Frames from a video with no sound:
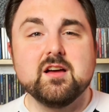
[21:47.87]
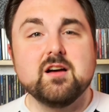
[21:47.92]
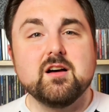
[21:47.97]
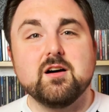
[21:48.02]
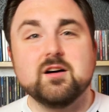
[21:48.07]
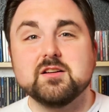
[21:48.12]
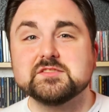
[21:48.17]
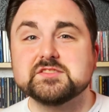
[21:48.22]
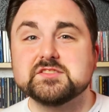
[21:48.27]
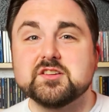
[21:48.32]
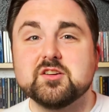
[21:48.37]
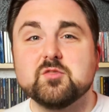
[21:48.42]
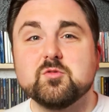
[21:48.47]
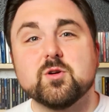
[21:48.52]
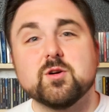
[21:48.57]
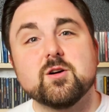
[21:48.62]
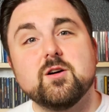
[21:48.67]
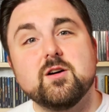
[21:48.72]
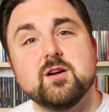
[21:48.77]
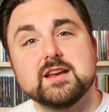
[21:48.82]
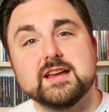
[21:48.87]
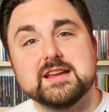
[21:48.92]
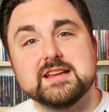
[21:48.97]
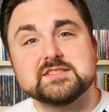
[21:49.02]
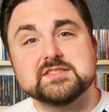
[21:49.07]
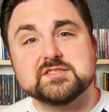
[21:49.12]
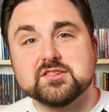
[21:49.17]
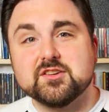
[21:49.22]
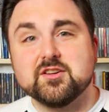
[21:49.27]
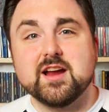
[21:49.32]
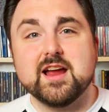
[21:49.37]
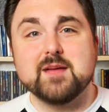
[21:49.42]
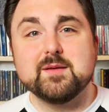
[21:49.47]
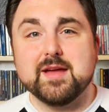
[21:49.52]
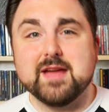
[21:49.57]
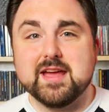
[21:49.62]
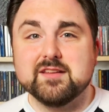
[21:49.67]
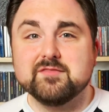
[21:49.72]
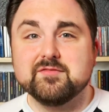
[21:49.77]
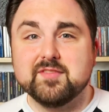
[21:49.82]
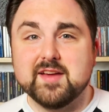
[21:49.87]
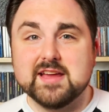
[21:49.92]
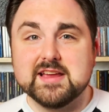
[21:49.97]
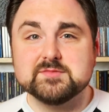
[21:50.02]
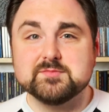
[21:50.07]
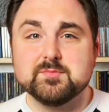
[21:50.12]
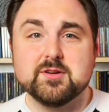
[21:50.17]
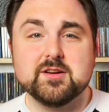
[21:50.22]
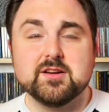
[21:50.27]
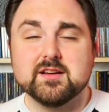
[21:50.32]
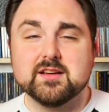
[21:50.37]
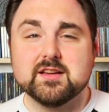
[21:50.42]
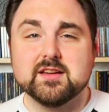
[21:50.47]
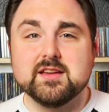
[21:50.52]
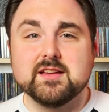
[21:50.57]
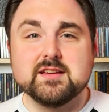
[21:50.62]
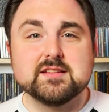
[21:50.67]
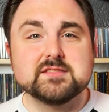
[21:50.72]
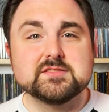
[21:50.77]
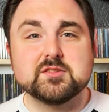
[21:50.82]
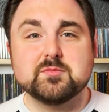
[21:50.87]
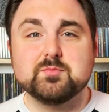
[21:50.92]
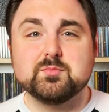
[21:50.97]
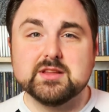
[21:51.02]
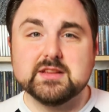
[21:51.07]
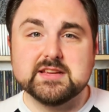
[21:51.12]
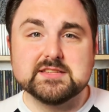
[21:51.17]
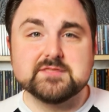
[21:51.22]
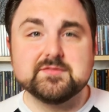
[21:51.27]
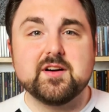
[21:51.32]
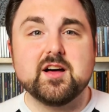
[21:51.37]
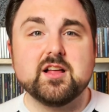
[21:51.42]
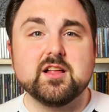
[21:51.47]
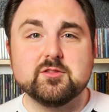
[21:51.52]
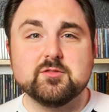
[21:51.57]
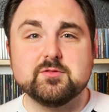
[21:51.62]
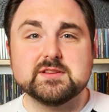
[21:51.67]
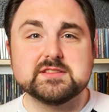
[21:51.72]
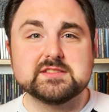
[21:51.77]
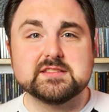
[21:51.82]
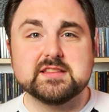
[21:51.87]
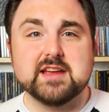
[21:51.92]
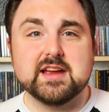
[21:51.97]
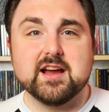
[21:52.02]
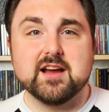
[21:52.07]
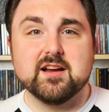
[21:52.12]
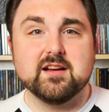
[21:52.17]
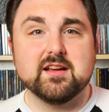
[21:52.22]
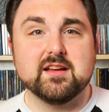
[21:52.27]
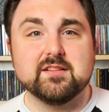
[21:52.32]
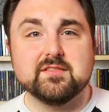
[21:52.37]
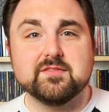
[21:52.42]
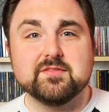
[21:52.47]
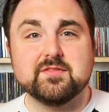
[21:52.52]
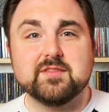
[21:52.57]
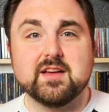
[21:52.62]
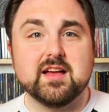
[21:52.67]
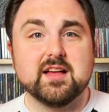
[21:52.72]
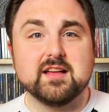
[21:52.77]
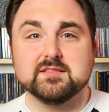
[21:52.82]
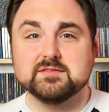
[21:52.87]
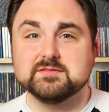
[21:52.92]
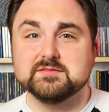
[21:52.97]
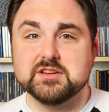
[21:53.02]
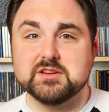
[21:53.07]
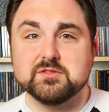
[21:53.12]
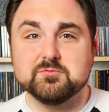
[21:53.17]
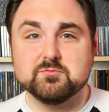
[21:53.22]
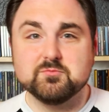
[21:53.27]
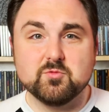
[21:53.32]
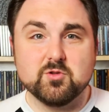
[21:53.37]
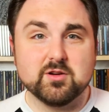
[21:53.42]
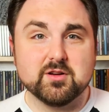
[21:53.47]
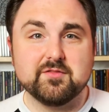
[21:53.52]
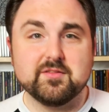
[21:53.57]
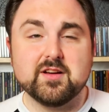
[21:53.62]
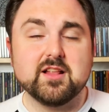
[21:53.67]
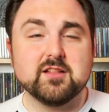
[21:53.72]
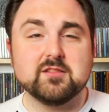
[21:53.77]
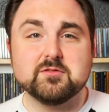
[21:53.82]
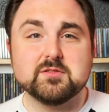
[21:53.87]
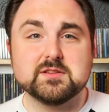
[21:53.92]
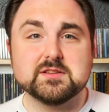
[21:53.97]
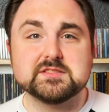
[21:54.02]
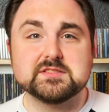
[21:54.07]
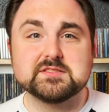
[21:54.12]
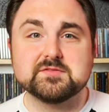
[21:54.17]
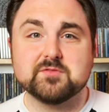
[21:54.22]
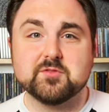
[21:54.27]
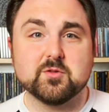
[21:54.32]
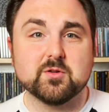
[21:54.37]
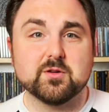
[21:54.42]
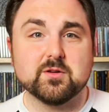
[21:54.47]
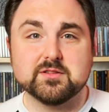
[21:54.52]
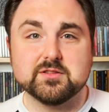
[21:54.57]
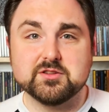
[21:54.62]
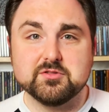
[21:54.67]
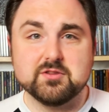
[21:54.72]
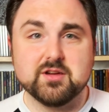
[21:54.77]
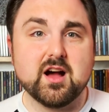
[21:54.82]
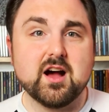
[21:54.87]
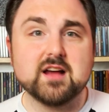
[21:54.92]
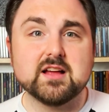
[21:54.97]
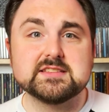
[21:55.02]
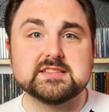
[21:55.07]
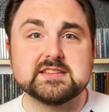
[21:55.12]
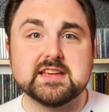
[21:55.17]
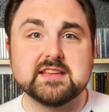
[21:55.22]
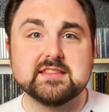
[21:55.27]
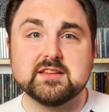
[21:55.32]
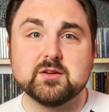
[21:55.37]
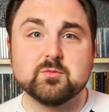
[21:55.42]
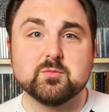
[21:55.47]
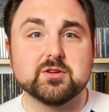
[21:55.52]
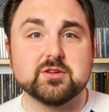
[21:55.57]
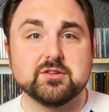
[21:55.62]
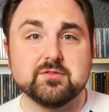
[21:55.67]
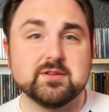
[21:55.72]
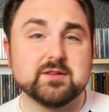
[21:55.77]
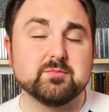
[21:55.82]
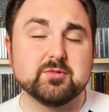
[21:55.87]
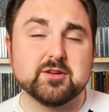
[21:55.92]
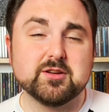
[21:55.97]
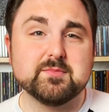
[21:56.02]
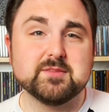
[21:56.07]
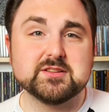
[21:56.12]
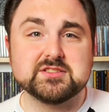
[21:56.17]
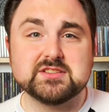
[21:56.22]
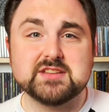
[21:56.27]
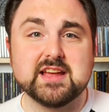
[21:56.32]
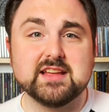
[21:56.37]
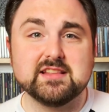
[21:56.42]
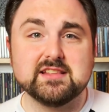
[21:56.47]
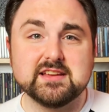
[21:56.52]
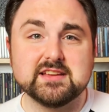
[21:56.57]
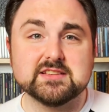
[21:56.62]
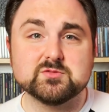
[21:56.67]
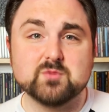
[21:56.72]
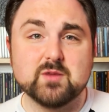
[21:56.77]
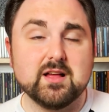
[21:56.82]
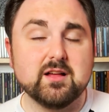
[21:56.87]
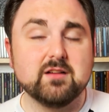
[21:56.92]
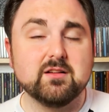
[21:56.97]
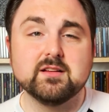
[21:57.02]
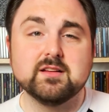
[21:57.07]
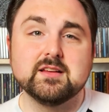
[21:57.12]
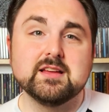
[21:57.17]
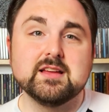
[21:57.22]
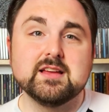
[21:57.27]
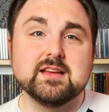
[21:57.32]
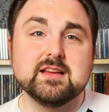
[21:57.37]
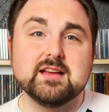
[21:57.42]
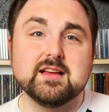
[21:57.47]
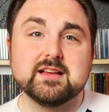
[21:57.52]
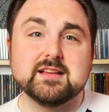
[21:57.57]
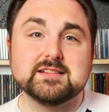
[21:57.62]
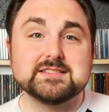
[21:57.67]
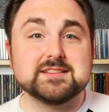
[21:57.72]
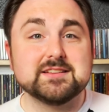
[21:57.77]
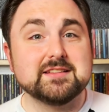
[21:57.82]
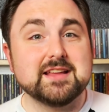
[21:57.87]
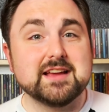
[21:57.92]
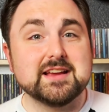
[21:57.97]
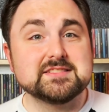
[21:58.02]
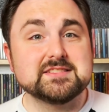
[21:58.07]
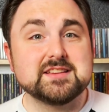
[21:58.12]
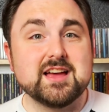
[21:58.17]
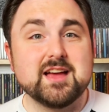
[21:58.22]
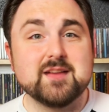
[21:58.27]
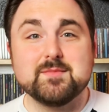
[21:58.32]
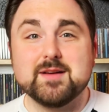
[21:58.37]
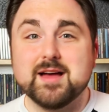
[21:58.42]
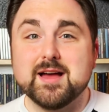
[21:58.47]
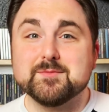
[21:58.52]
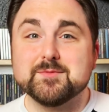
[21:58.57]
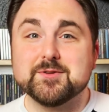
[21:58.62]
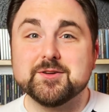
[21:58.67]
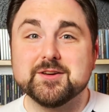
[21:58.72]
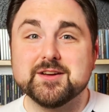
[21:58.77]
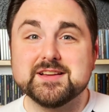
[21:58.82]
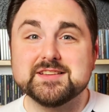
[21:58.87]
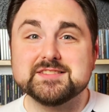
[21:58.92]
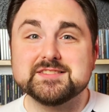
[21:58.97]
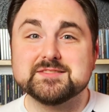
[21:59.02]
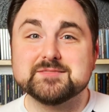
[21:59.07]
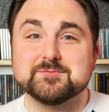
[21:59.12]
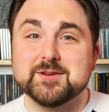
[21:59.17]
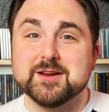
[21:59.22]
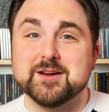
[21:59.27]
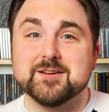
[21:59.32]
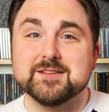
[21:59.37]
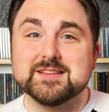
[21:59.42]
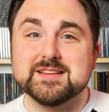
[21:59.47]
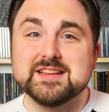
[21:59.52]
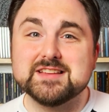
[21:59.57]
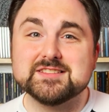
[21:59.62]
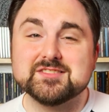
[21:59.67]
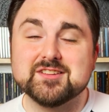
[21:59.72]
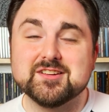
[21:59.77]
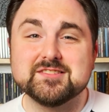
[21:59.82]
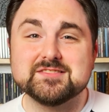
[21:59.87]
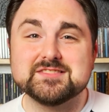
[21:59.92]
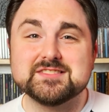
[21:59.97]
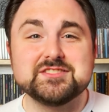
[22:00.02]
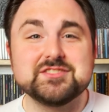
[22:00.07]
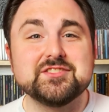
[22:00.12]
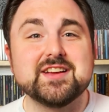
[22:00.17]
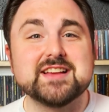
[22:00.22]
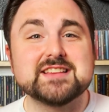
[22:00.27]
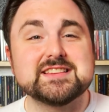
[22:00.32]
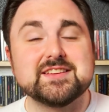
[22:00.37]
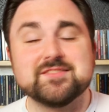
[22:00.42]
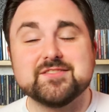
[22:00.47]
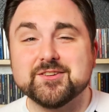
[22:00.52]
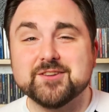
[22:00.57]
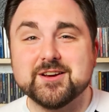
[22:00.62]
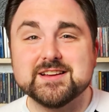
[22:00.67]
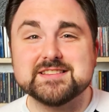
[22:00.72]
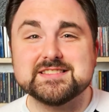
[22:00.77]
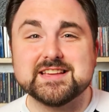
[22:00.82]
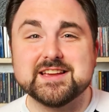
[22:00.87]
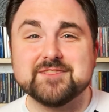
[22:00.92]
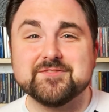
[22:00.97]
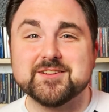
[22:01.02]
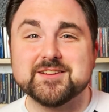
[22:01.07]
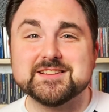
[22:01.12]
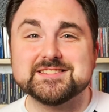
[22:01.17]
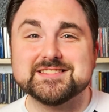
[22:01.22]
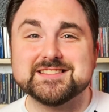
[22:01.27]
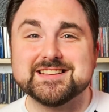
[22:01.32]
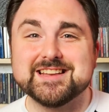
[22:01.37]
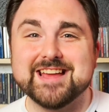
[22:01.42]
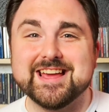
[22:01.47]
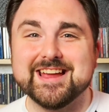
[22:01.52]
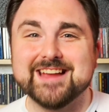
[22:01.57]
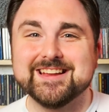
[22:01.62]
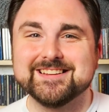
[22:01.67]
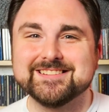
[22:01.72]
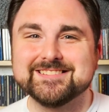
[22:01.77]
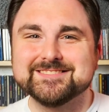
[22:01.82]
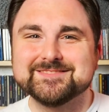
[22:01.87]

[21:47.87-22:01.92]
Also, we're on Instagram and Facebook, so please follow us there if you want to follow us for new content that we're doing pretty much daily as well. Until next time, I'm Chris, and we are Dees Nerds, and you guys have a great, safe rest of the day.